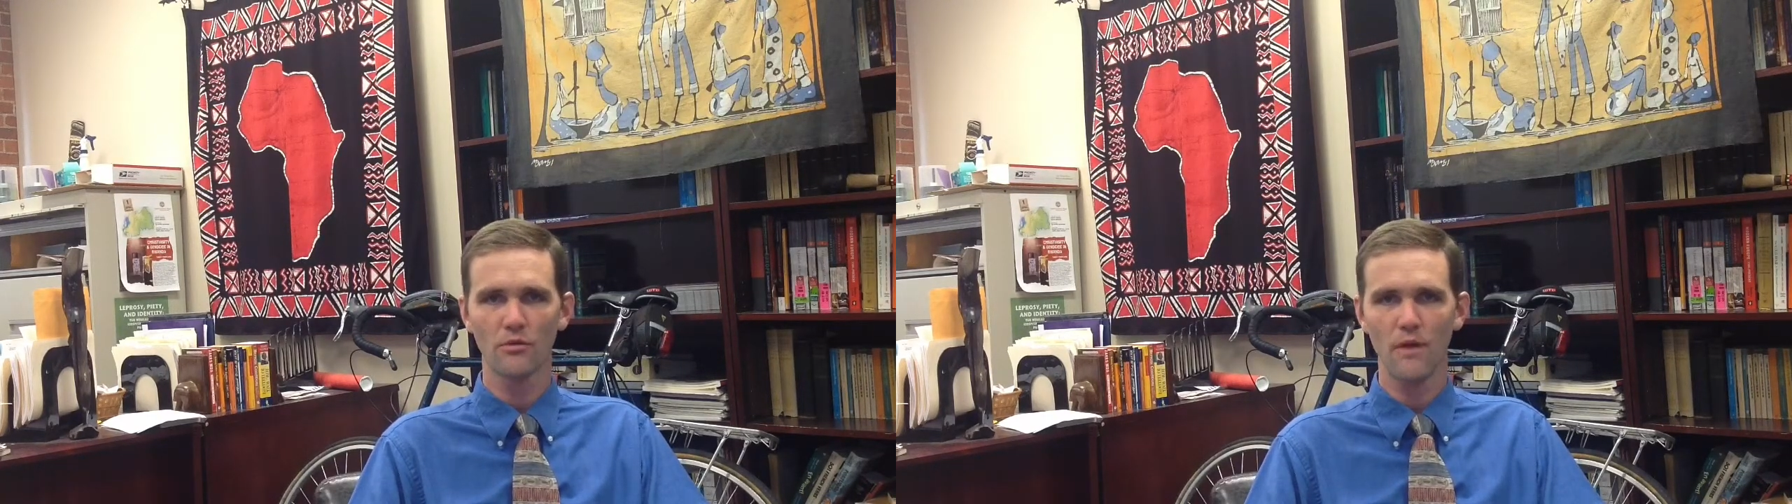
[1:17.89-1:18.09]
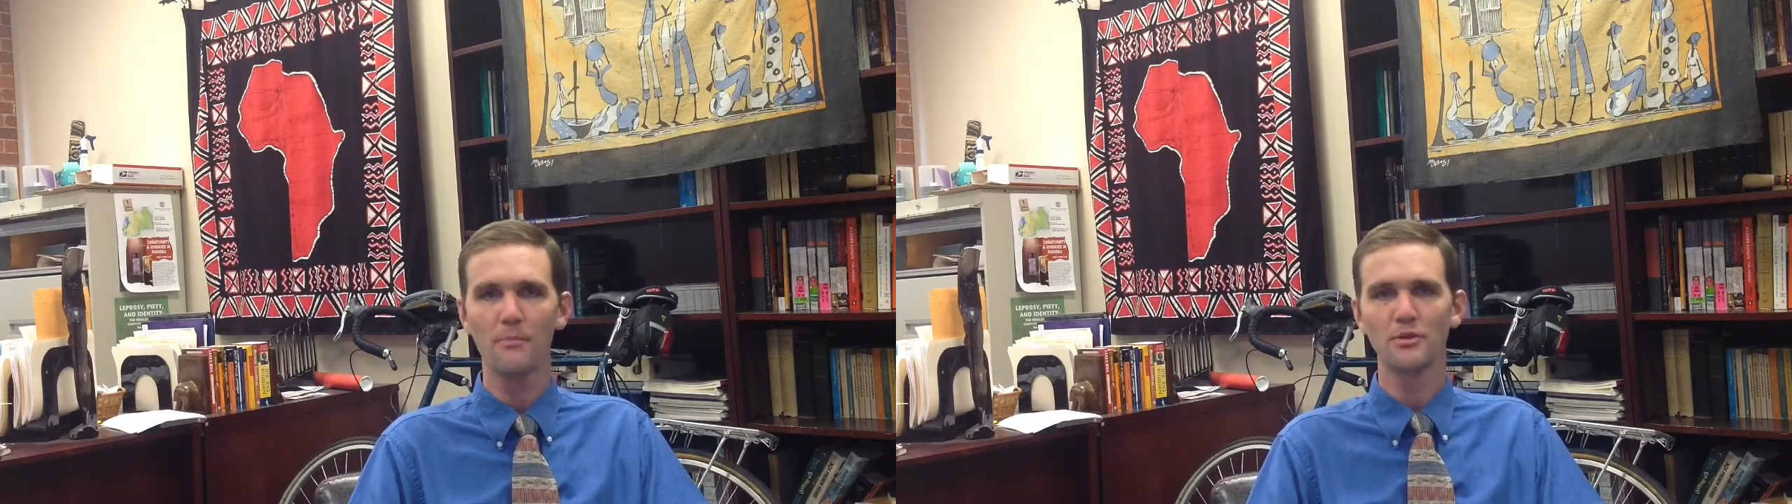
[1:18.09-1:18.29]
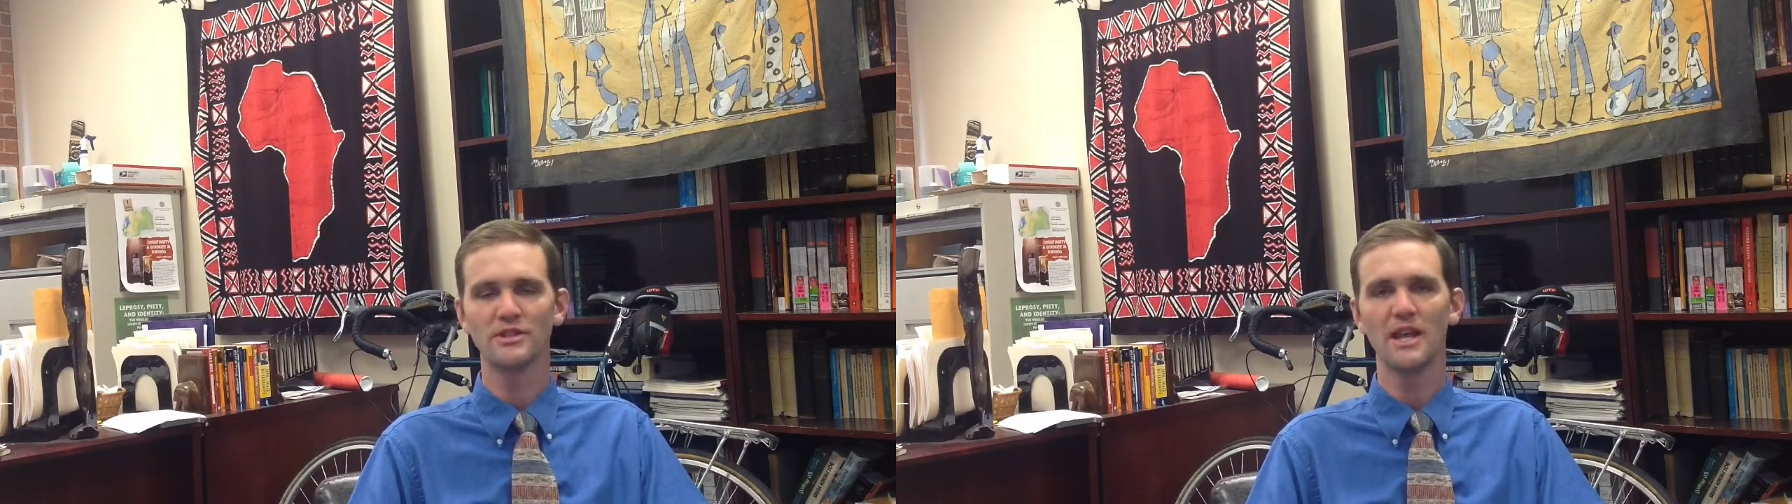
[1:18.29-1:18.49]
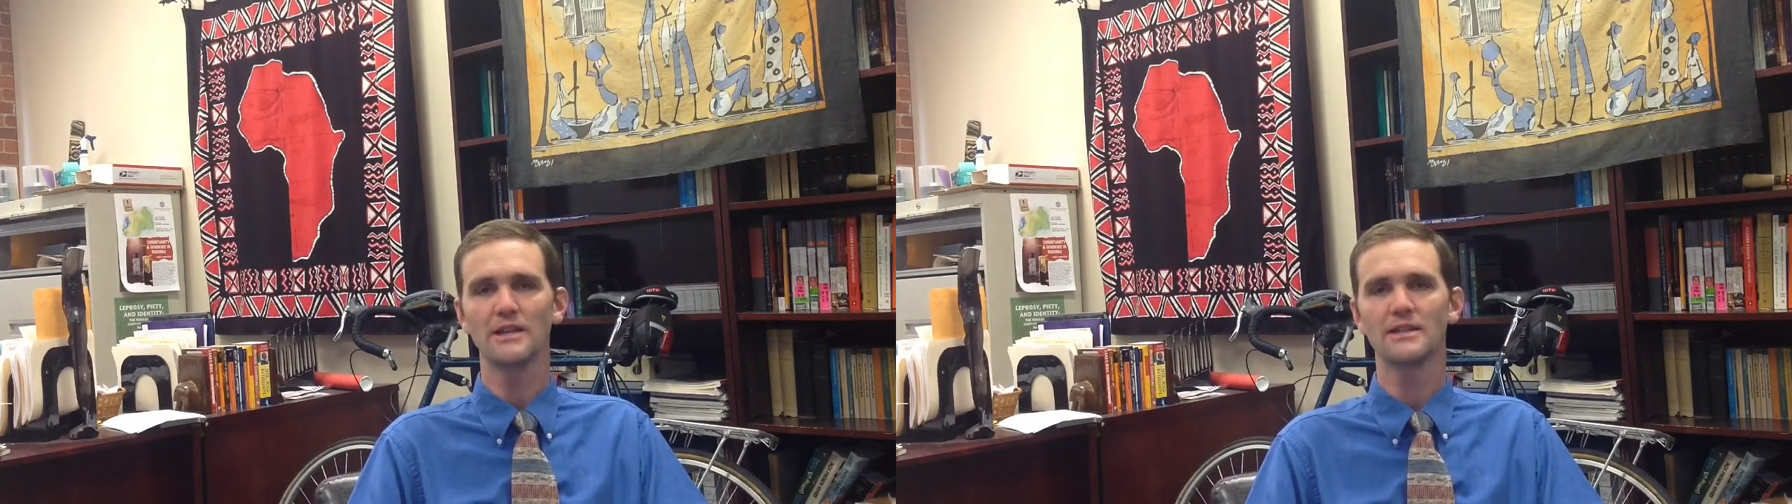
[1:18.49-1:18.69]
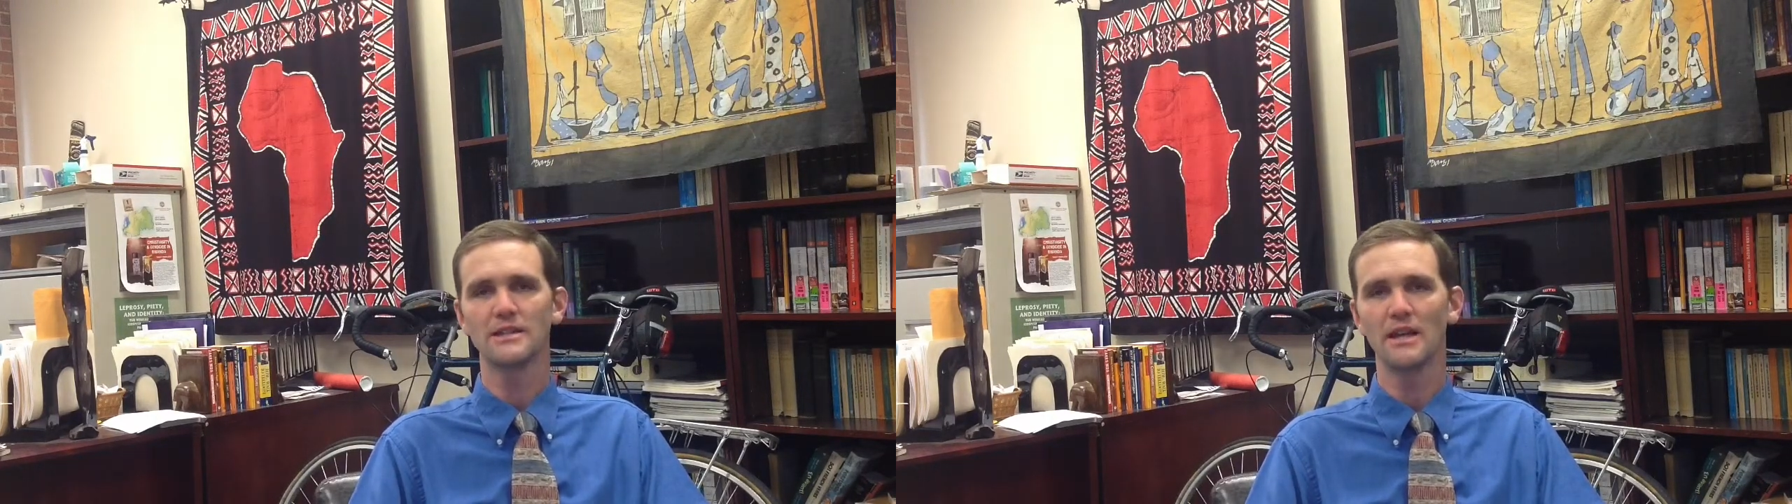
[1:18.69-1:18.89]

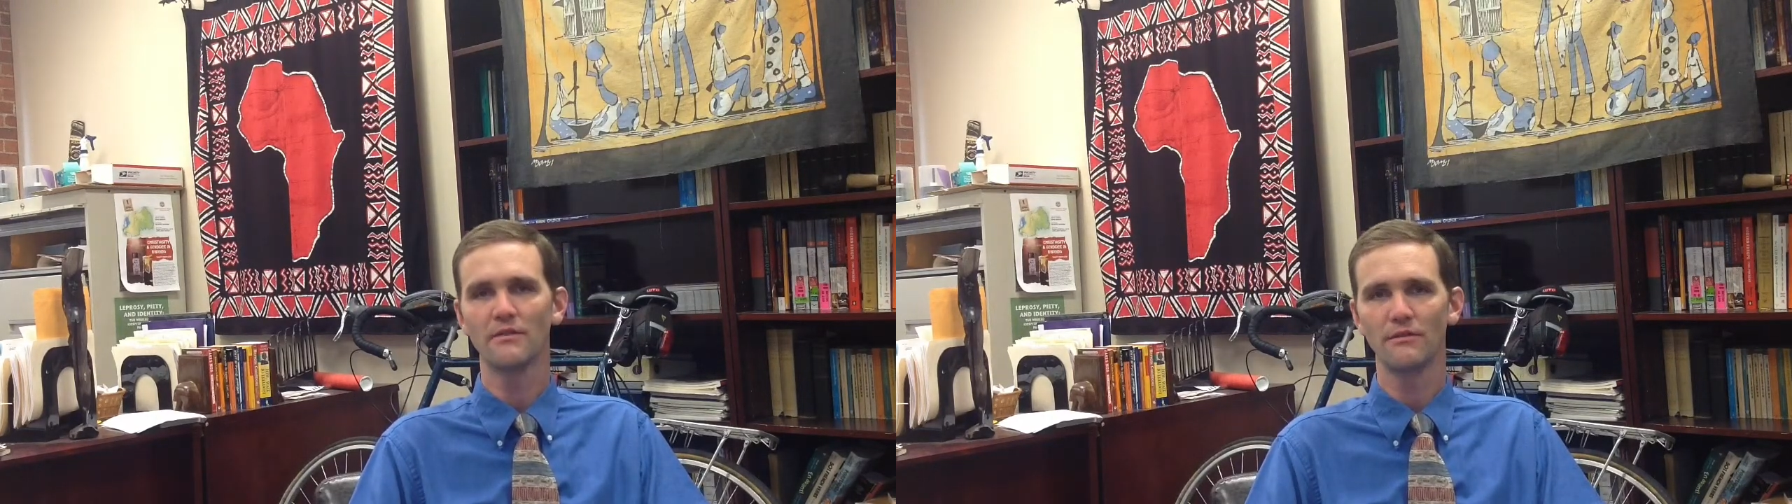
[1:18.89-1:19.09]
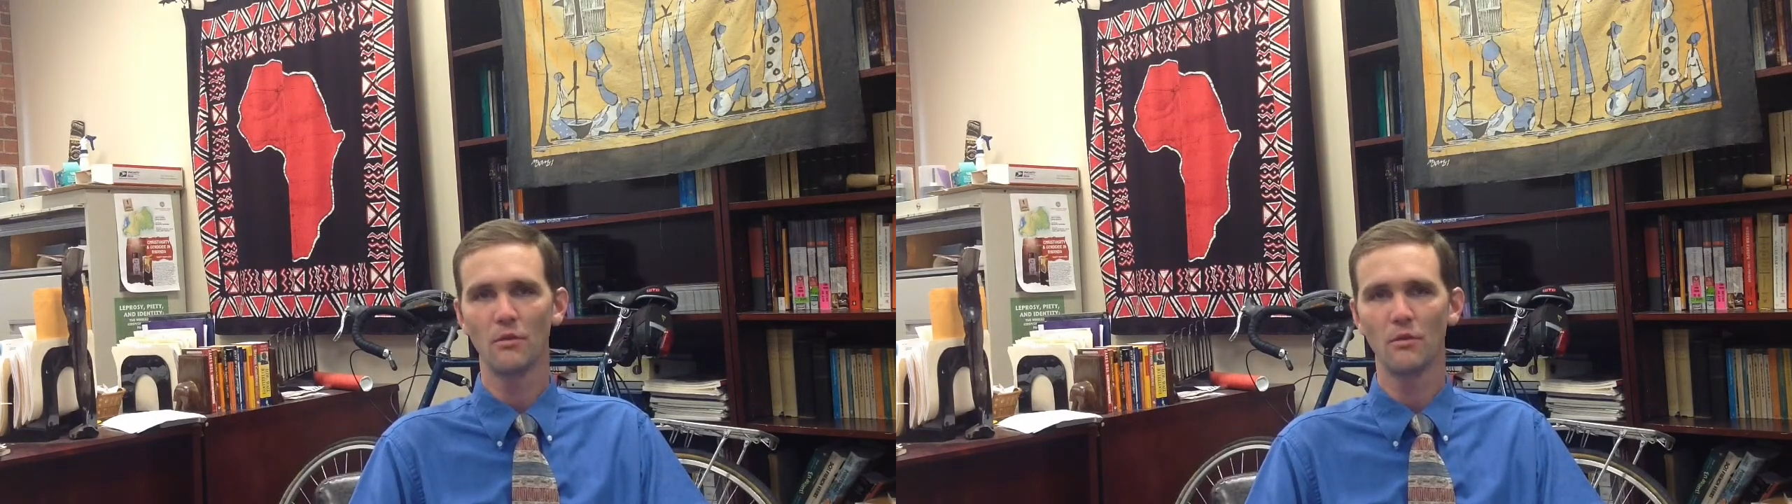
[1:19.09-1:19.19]
representative of